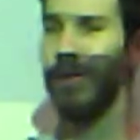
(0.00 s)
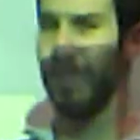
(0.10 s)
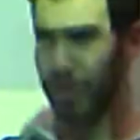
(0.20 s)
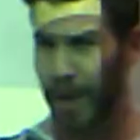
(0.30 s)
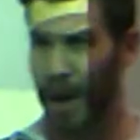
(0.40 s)

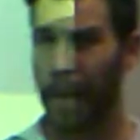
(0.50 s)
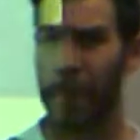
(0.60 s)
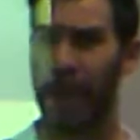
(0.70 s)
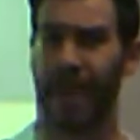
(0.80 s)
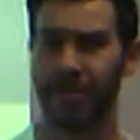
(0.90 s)
throughout my
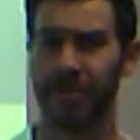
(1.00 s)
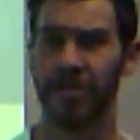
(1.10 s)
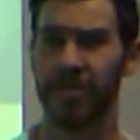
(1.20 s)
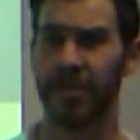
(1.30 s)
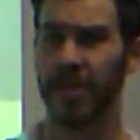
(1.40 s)
master's
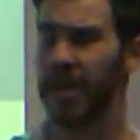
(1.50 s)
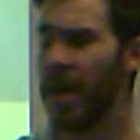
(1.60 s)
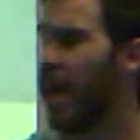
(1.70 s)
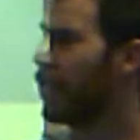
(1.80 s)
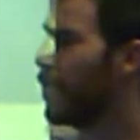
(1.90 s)
degree.
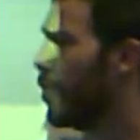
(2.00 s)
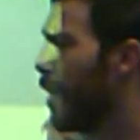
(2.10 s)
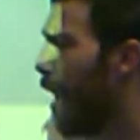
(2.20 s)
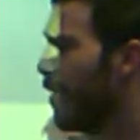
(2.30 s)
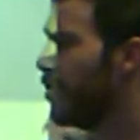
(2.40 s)
So if you're
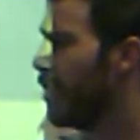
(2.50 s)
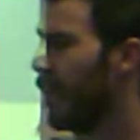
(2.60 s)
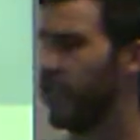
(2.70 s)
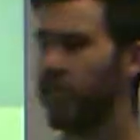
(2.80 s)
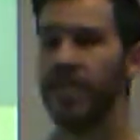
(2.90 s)
having
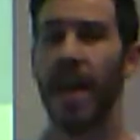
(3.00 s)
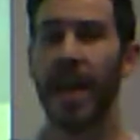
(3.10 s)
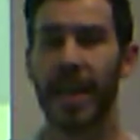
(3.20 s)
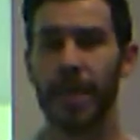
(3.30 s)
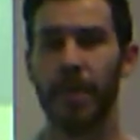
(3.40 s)
challenges,
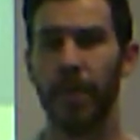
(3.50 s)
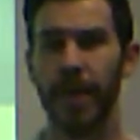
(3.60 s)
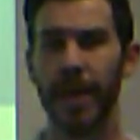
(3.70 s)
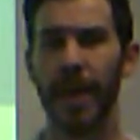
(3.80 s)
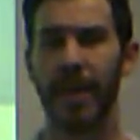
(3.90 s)
email
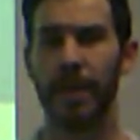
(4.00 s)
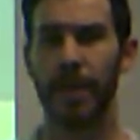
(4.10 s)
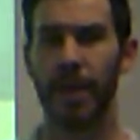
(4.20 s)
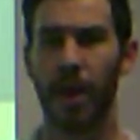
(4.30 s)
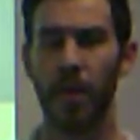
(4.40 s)
me and let me
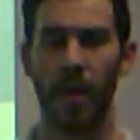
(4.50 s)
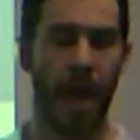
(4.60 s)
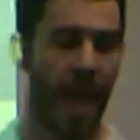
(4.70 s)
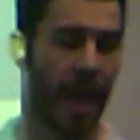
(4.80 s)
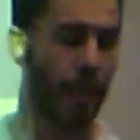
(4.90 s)
know,
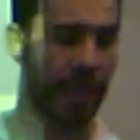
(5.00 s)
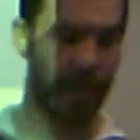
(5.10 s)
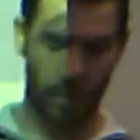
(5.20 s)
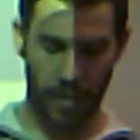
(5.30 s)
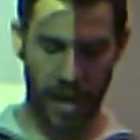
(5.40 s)
and we can
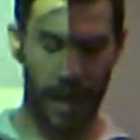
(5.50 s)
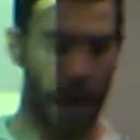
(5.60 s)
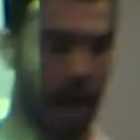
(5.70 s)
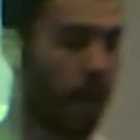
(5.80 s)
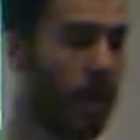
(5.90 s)
do that.
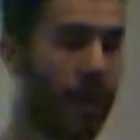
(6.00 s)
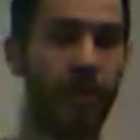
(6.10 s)
But if